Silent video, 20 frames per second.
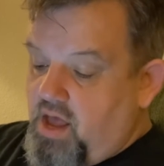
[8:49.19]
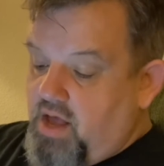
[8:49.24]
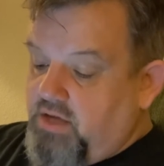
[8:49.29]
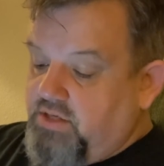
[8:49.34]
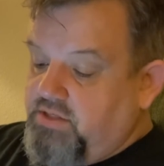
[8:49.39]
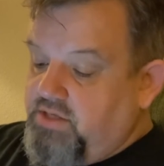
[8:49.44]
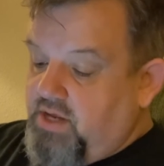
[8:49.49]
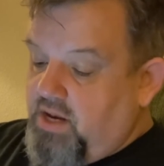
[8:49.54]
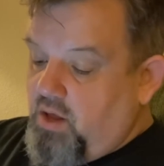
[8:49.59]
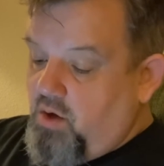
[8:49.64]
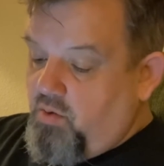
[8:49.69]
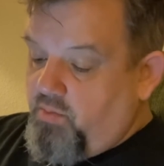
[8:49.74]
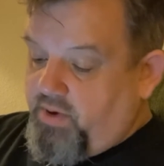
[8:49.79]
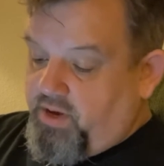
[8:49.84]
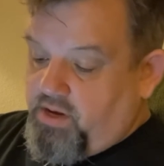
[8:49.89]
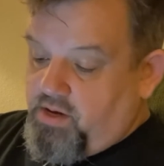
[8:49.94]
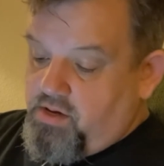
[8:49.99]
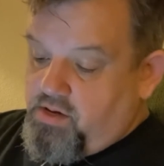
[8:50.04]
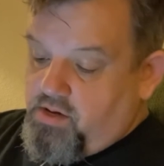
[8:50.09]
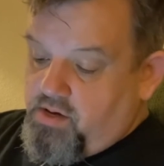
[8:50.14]

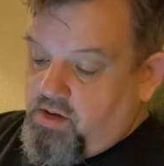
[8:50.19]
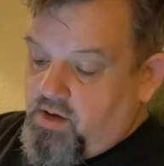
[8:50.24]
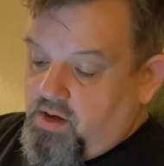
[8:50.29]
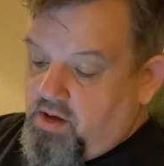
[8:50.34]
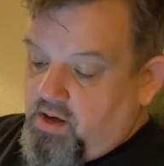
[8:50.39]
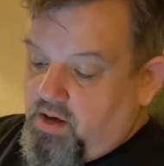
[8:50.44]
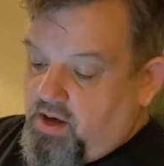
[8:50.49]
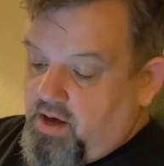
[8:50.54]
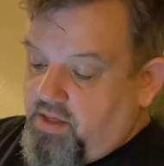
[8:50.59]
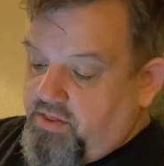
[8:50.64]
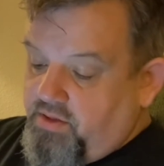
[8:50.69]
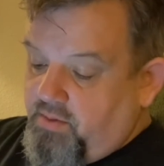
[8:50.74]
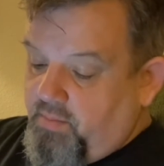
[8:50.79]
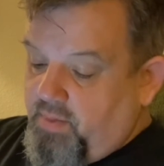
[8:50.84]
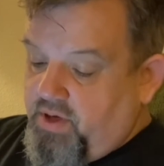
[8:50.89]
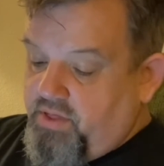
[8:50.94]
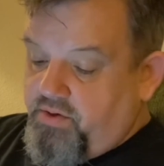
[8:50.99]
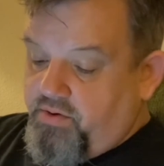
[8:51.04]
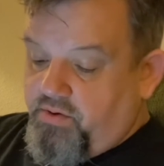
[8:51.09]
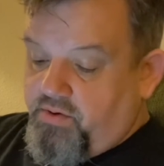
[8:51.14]
Salome uh, the
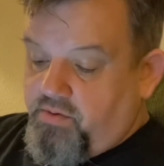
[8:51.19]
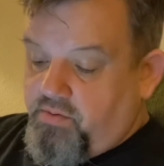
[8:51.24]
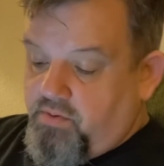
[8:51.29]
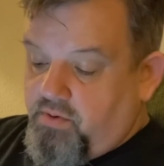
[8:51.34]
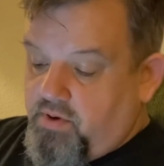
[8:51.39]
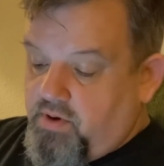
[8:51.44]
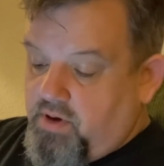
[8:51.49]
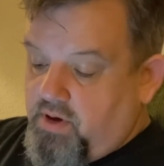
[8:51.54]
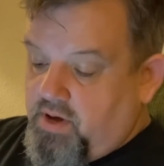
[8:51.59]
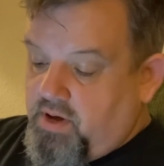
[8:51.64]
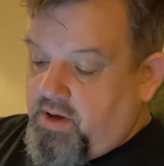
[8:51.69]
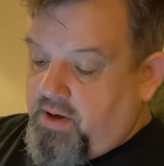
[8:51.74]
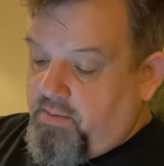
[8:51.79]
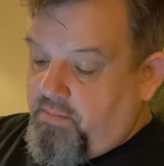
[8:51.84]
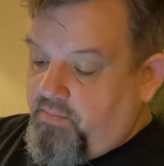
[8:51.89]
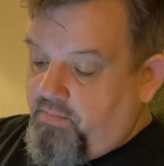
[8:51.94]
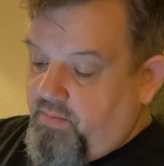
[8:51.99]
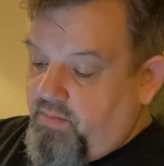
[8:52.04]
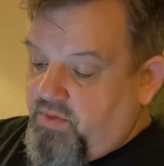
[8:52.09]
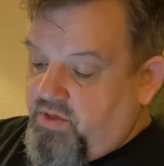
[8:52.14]
mother, uh,
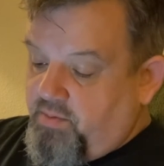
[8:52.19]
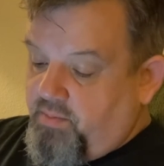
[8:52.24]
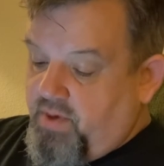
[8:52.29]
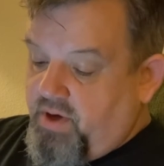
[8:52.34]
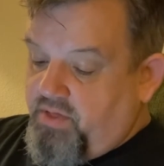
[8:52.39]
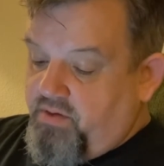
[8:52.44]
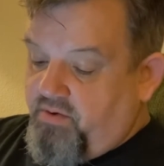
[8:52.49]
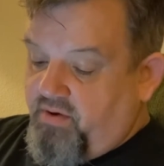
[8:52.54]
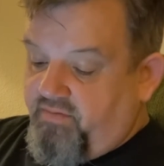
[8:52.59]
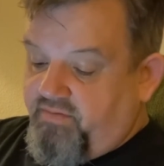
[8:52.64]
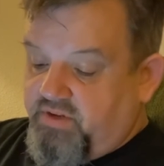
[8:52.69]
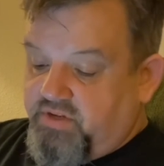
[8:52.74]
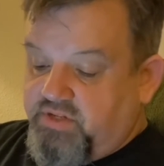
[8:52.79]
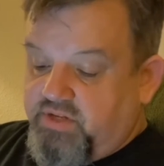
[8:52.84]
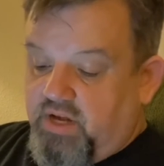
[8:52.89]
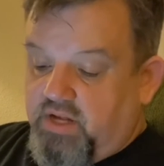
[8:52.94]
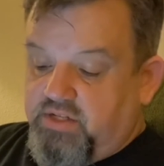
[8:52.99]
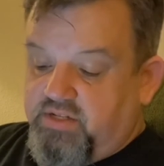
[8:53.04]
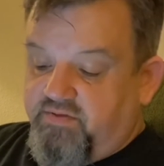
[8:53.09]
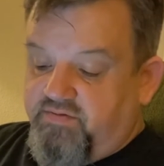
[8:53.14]
the mother of the
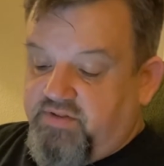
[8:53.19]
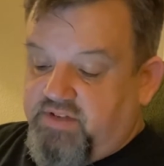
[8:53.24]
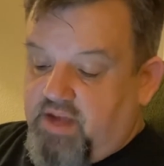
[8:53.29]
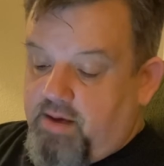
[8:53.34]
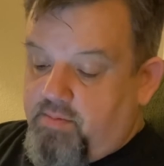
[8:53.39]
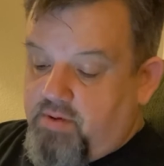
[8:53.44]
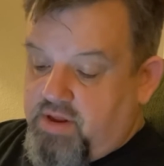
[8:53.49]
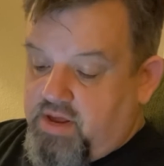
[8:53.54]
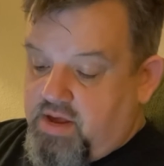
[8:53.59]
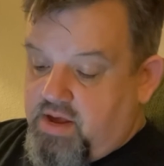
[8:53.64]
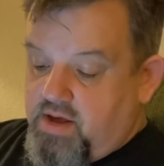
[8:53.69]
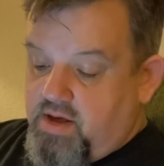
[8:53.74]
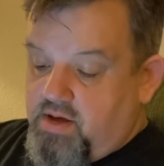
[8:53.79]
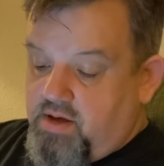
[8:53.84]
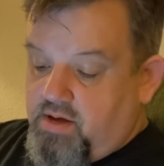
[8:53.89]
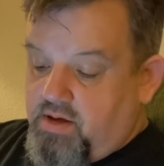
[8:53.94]
sons of Zebedee,